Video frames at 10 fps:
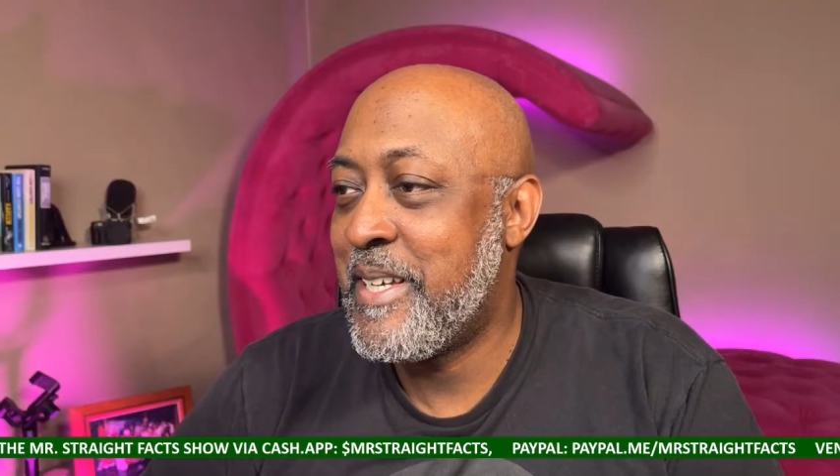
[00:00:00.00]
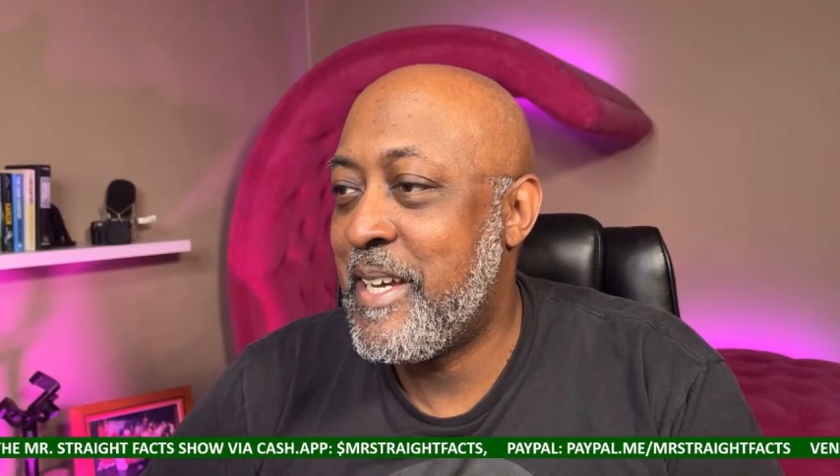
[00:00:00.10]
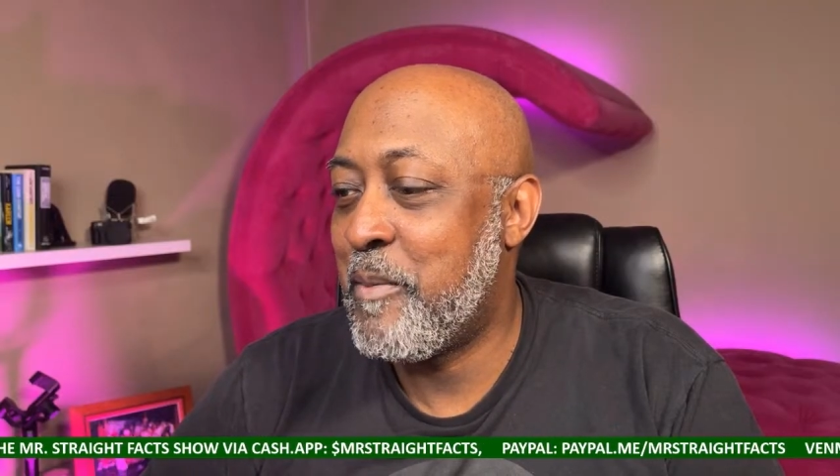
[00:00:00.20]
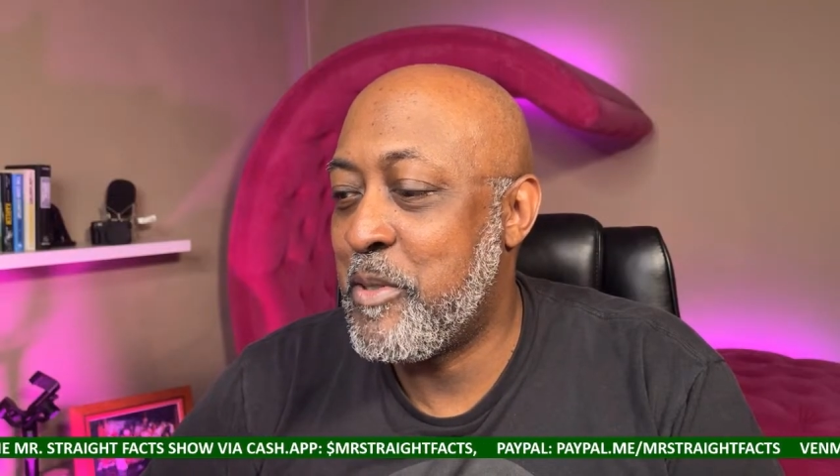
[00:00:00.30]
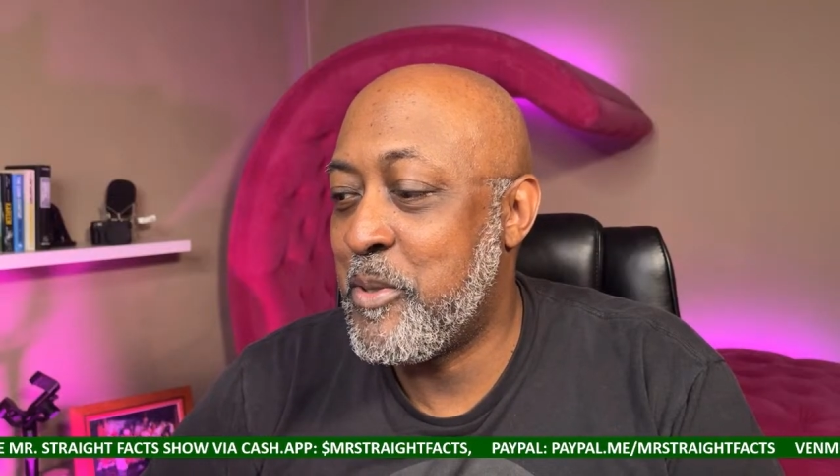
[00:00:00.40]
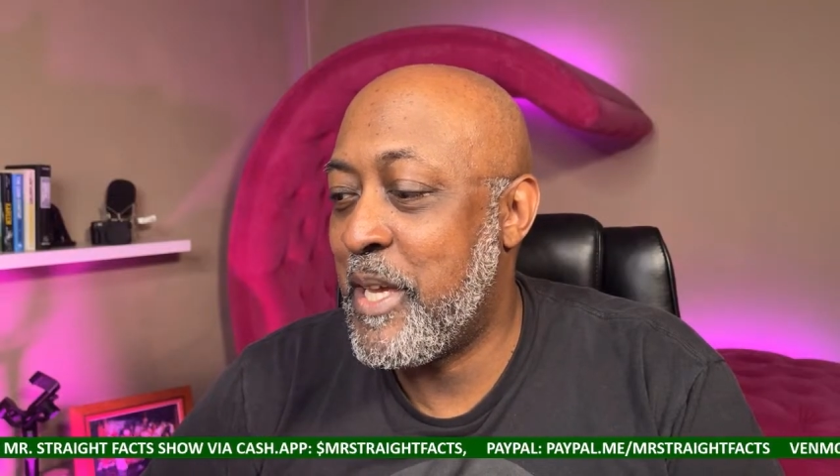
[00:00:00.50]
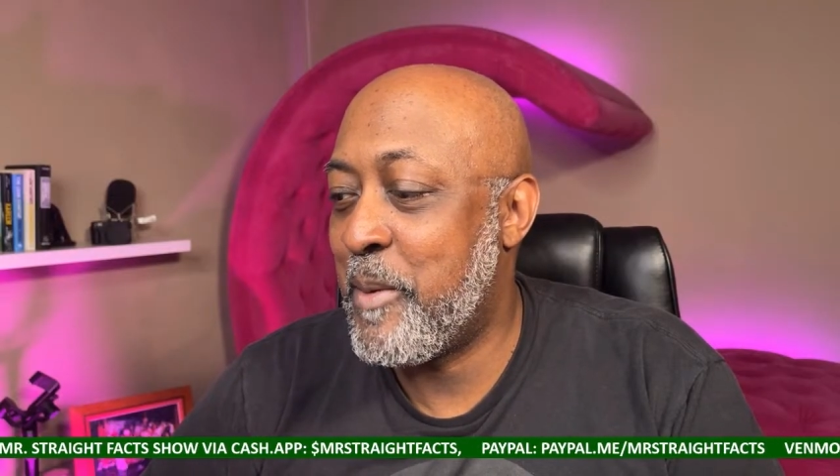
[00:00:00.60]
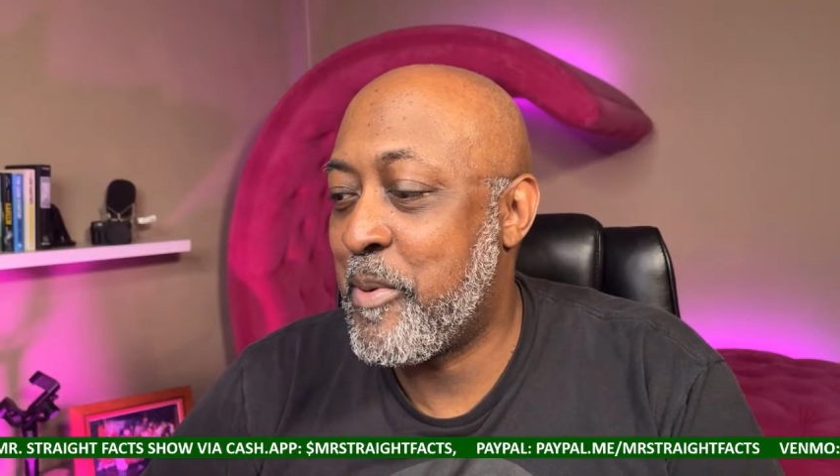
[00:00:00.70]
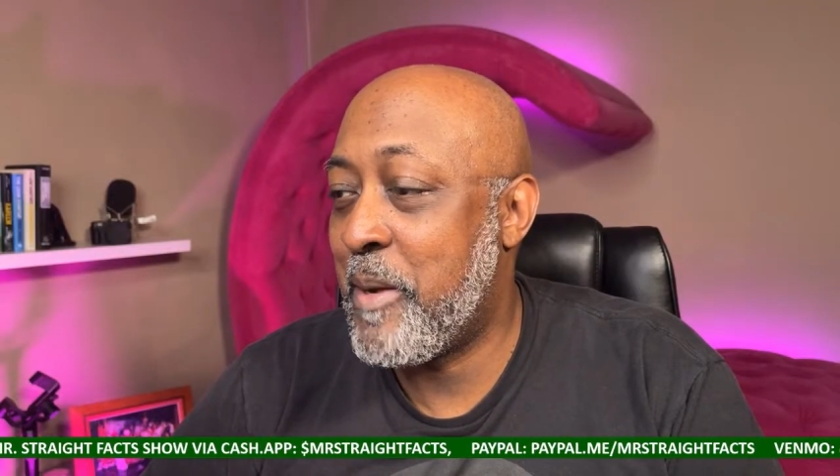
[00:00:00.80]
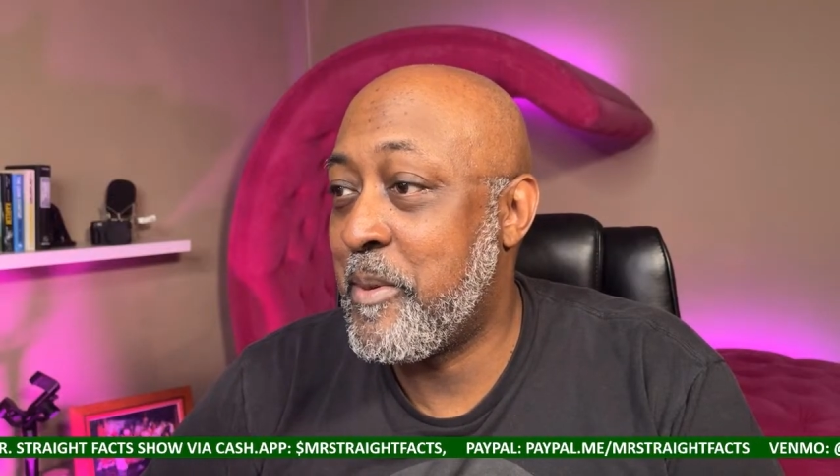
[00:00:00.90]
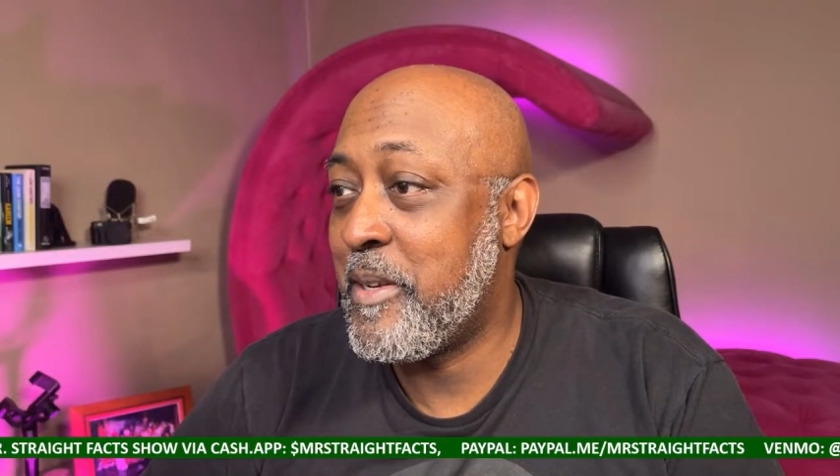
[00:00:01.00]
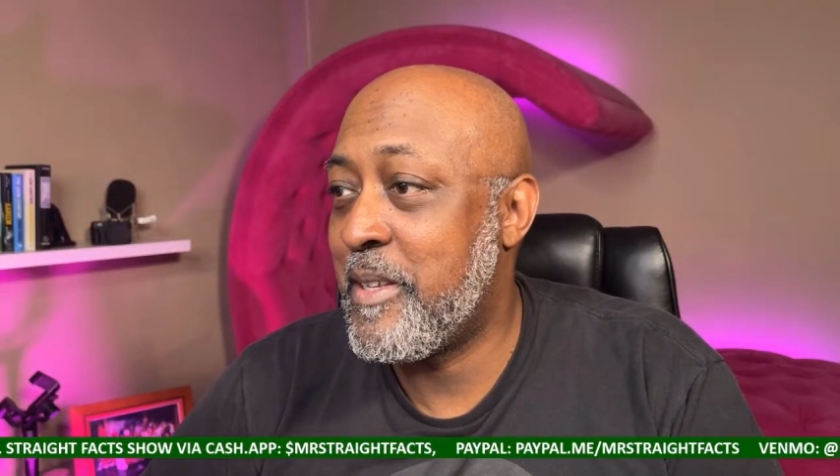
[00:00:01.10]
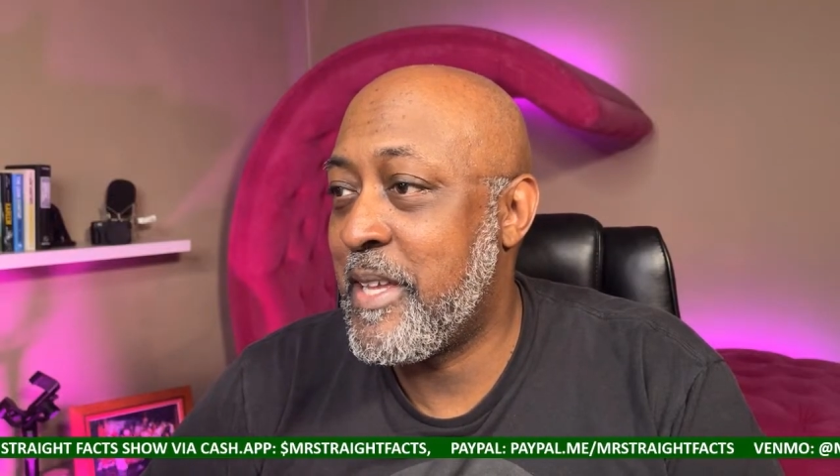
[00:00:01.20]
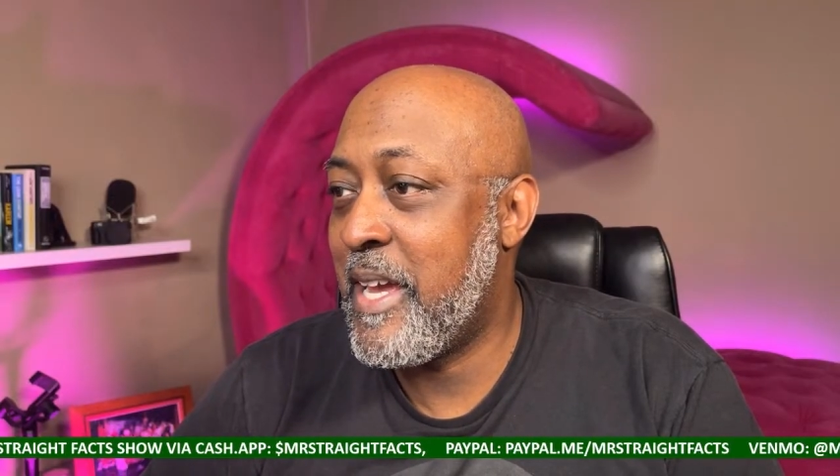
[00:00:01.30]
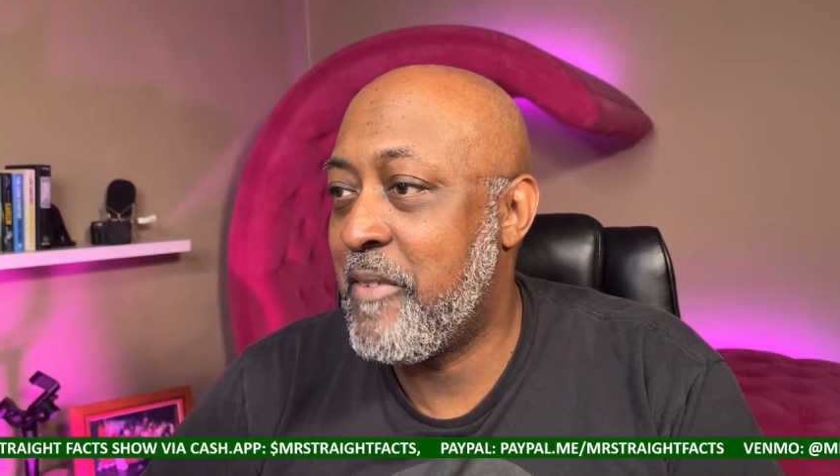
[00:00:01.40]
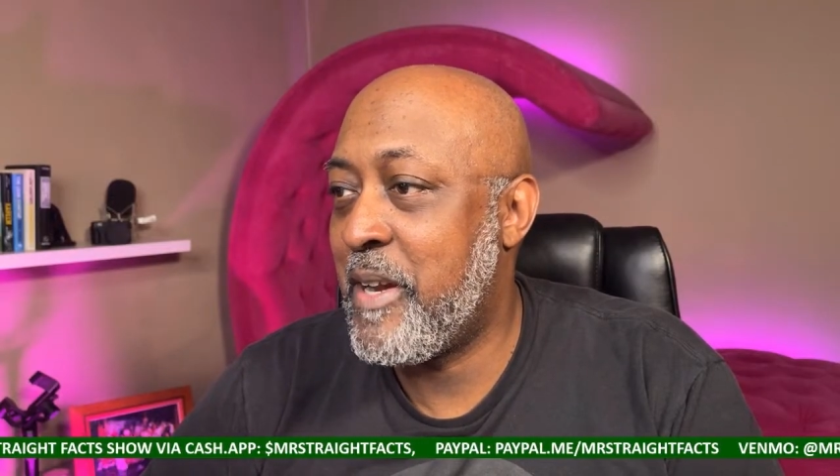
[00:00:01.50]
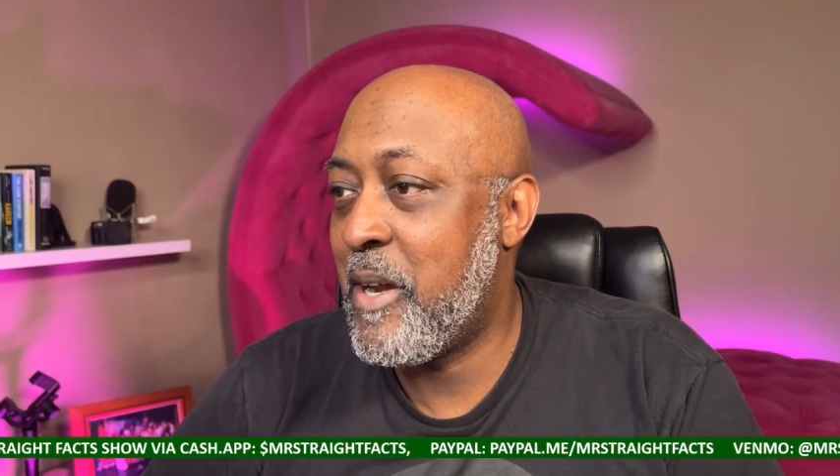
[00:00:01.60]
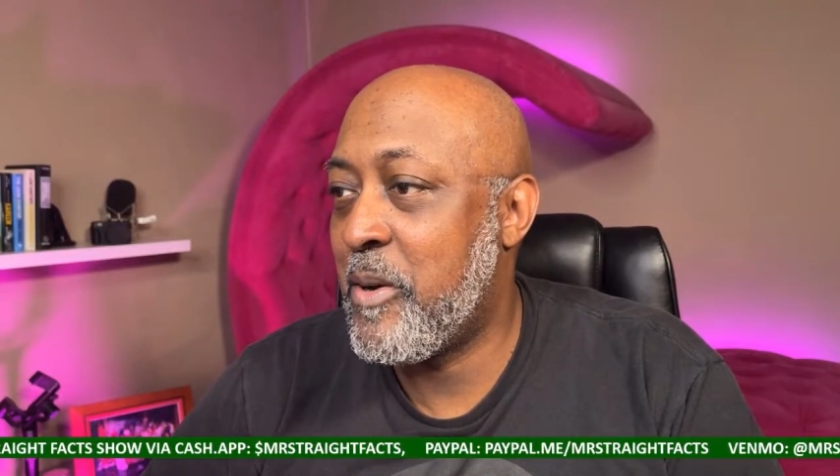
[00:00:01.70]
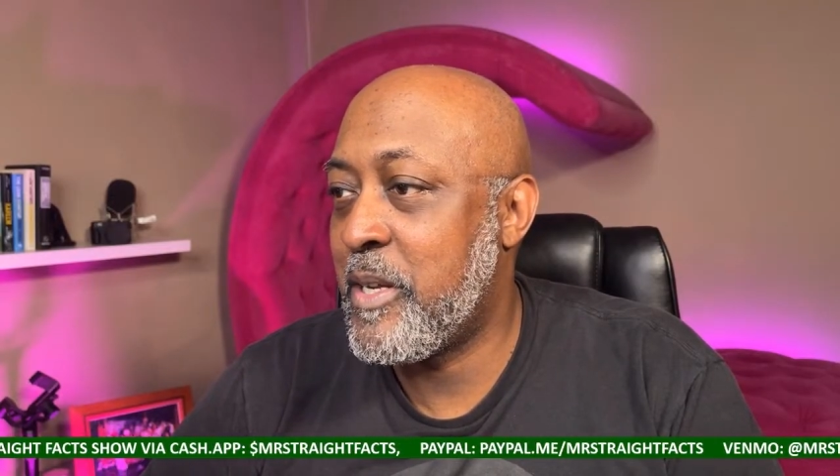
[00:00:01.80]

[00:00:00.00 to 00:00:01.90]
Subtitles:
I'm going to do that probably in another half hour